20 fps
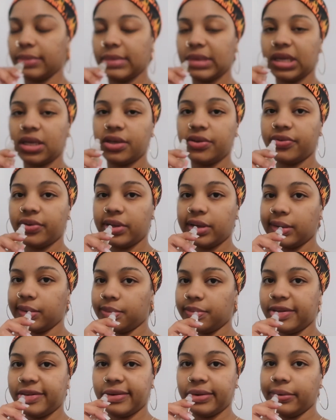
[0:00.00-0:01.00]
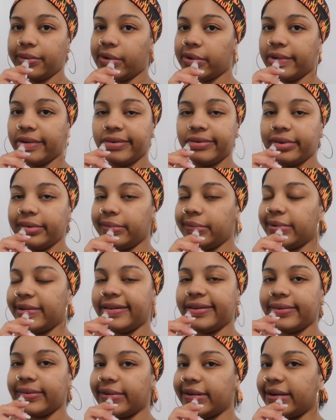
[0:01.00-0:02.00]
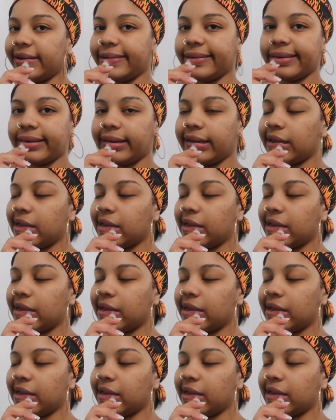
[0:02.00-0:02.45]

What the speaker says: I just feel like I'm so all over the place right now.